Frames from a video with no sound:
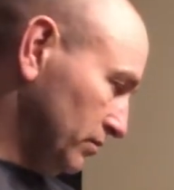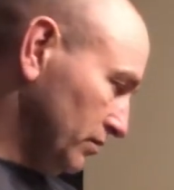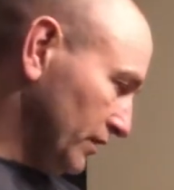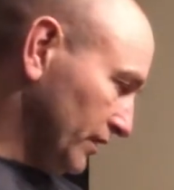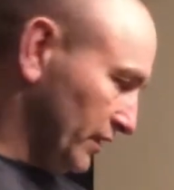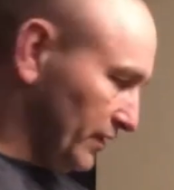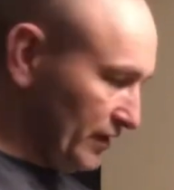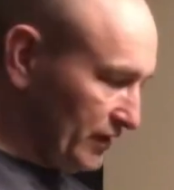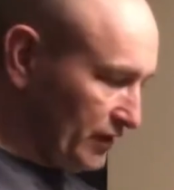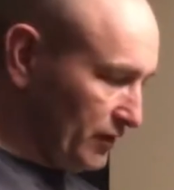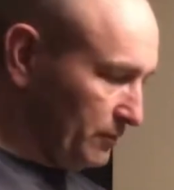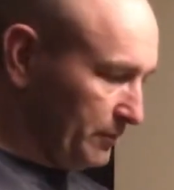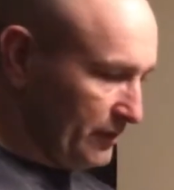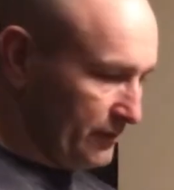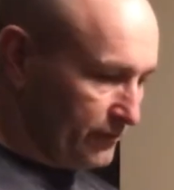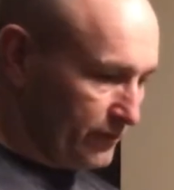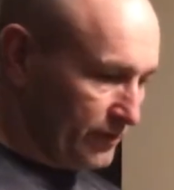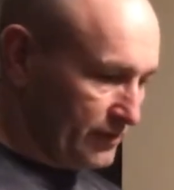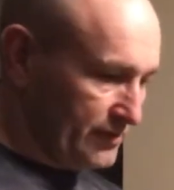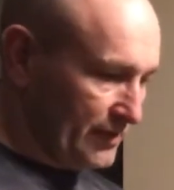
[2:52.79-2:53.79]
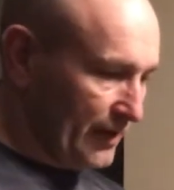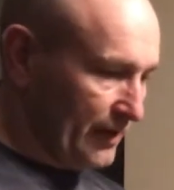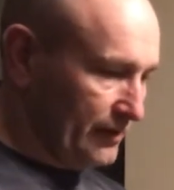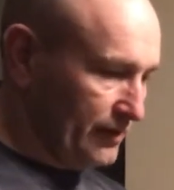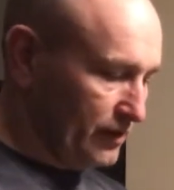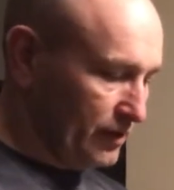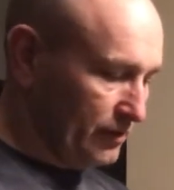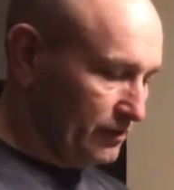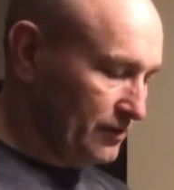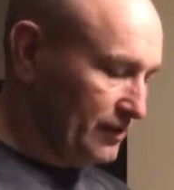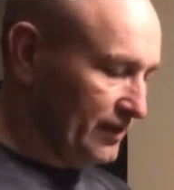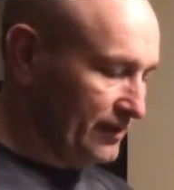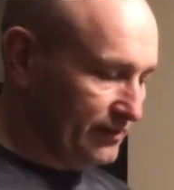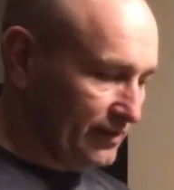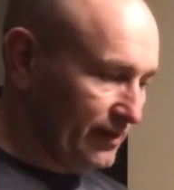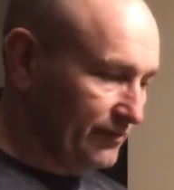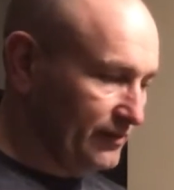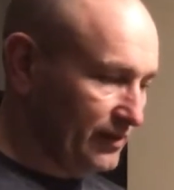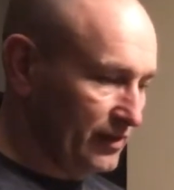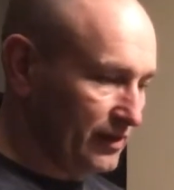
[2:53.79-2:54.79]
You get a little bit for
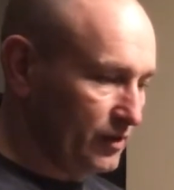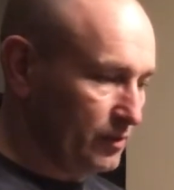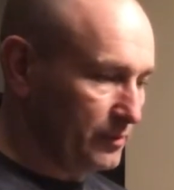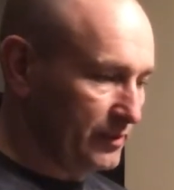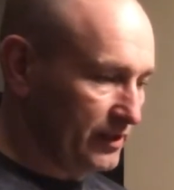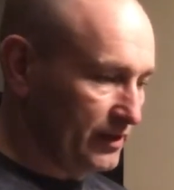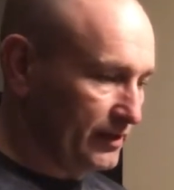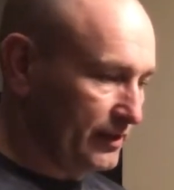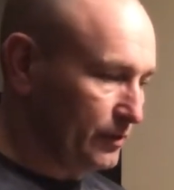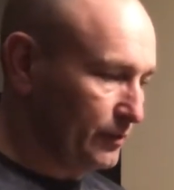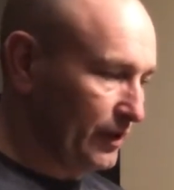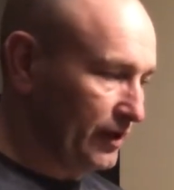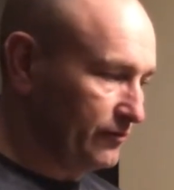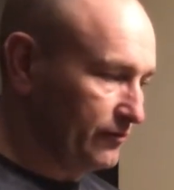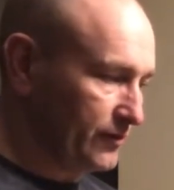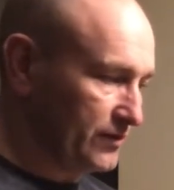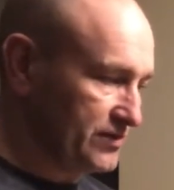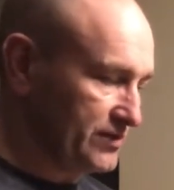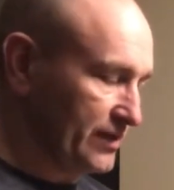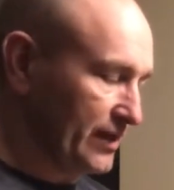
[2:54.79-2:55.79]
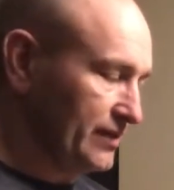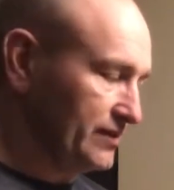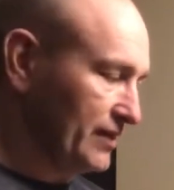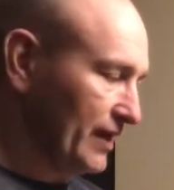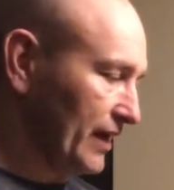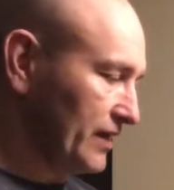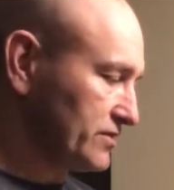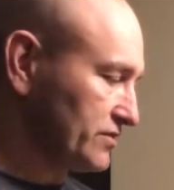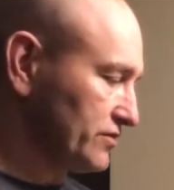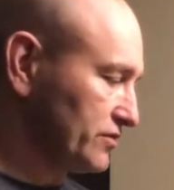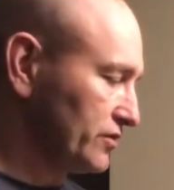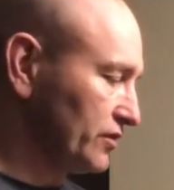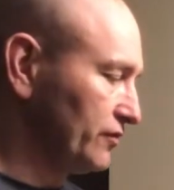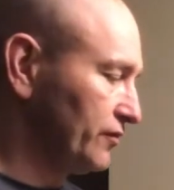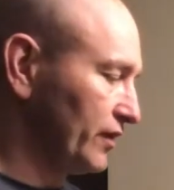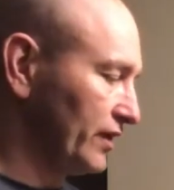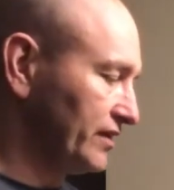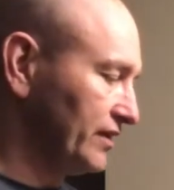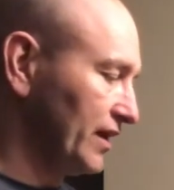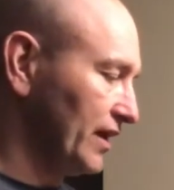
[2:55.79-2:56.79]
giving a little bit of leeway for state tax and stuff
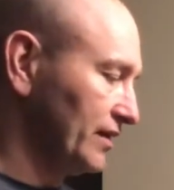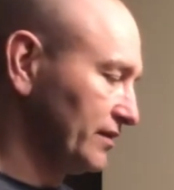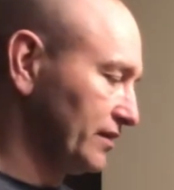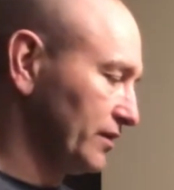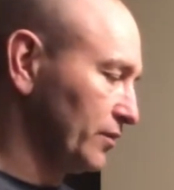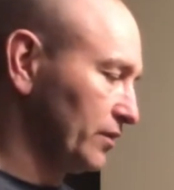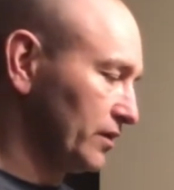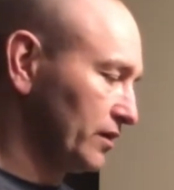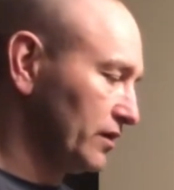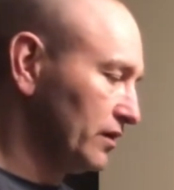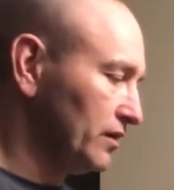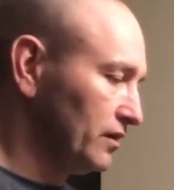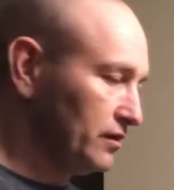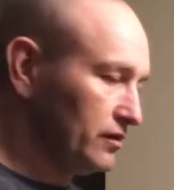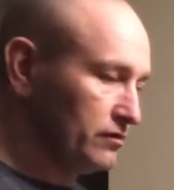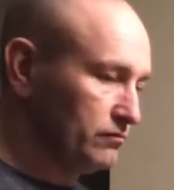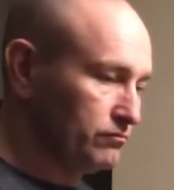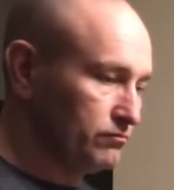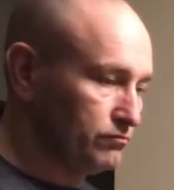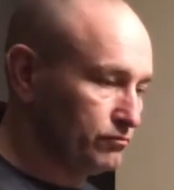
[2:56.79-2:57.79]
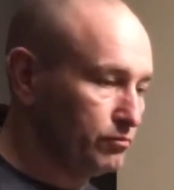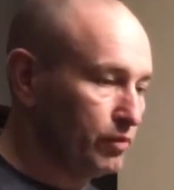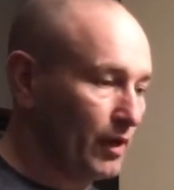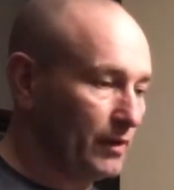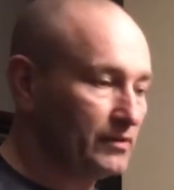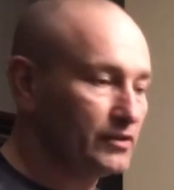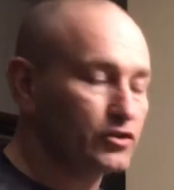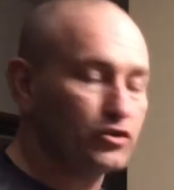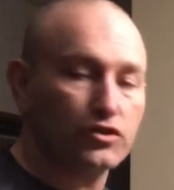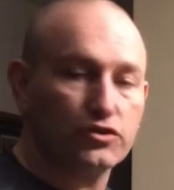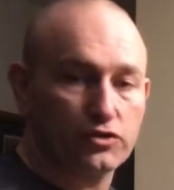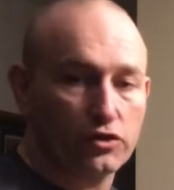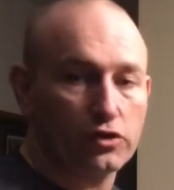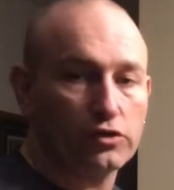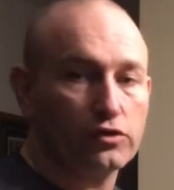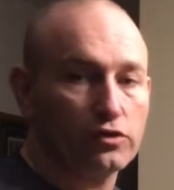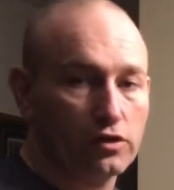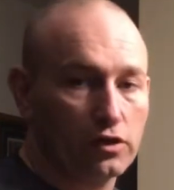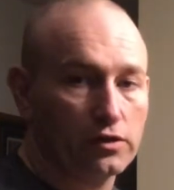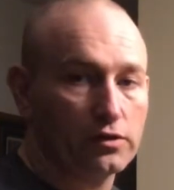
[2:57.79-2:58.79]
like that. They were probably just
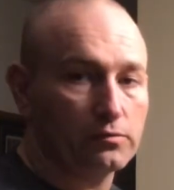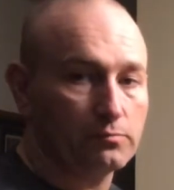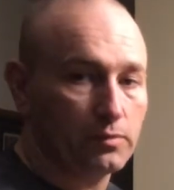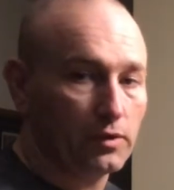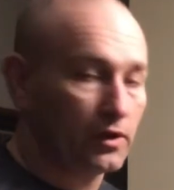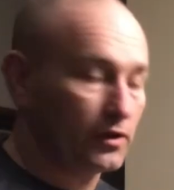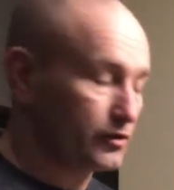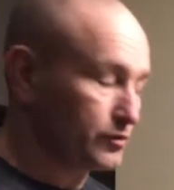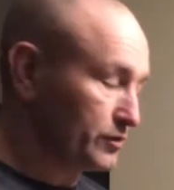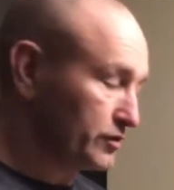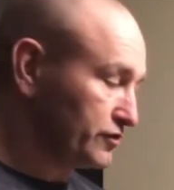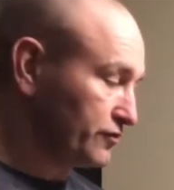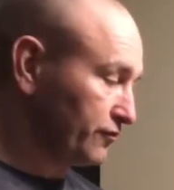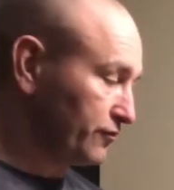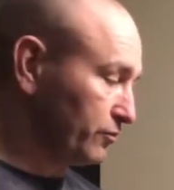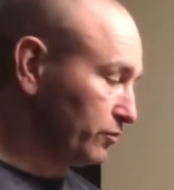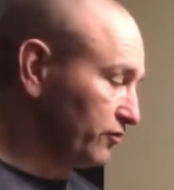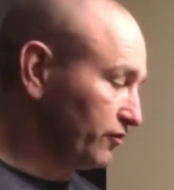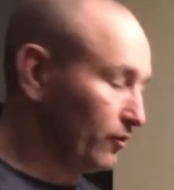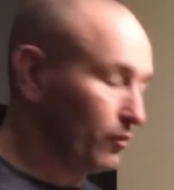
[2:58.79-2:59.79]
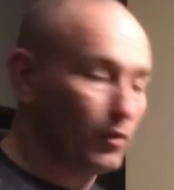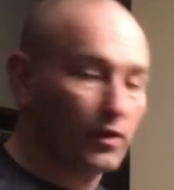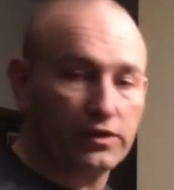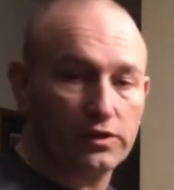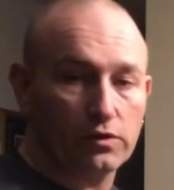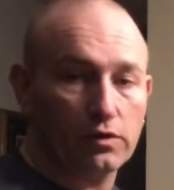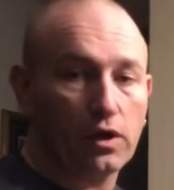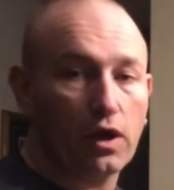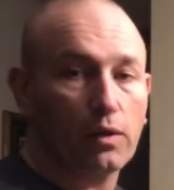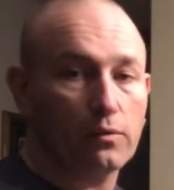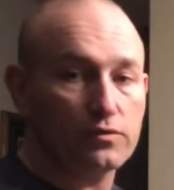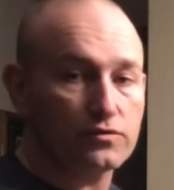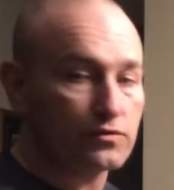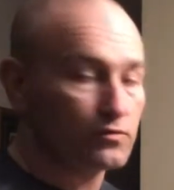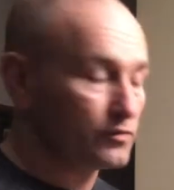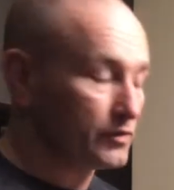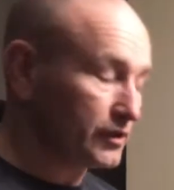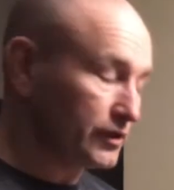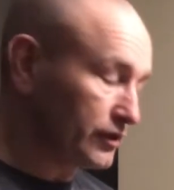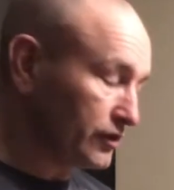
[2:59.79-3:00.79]
under $100, which for what you got was a
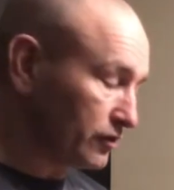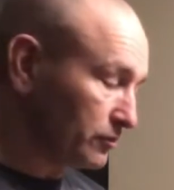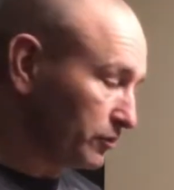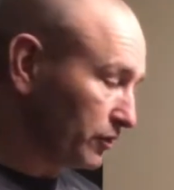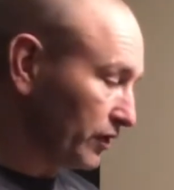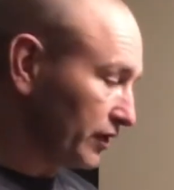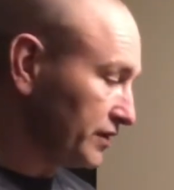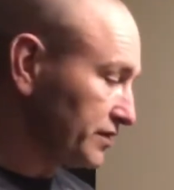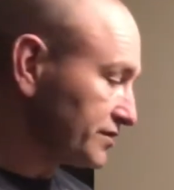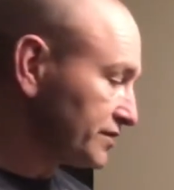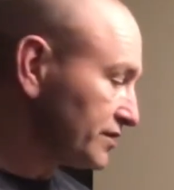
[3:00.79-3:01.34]
really good price.